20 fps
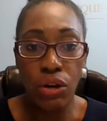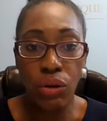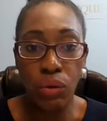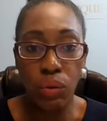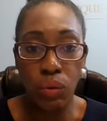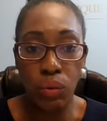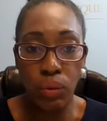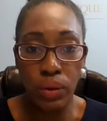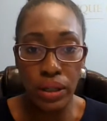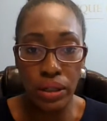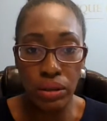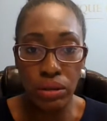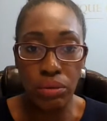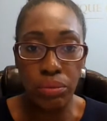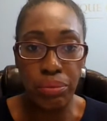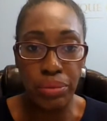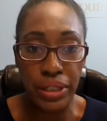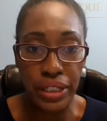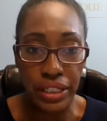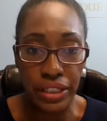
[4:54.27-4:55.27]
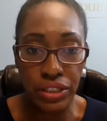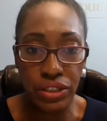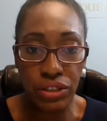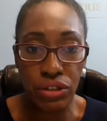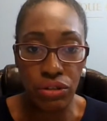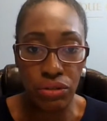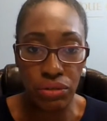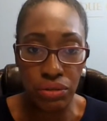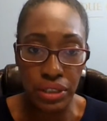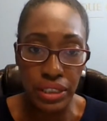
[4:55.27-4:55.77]
will be
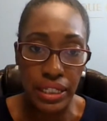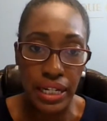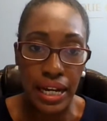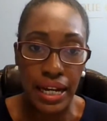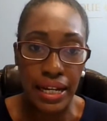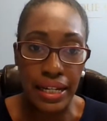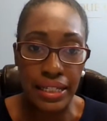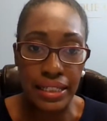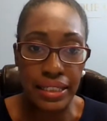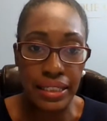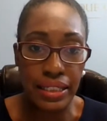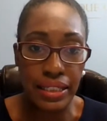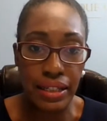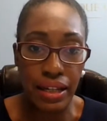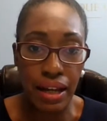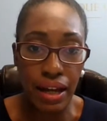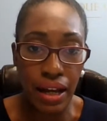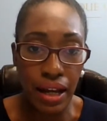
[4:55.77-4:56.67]
scrutinized.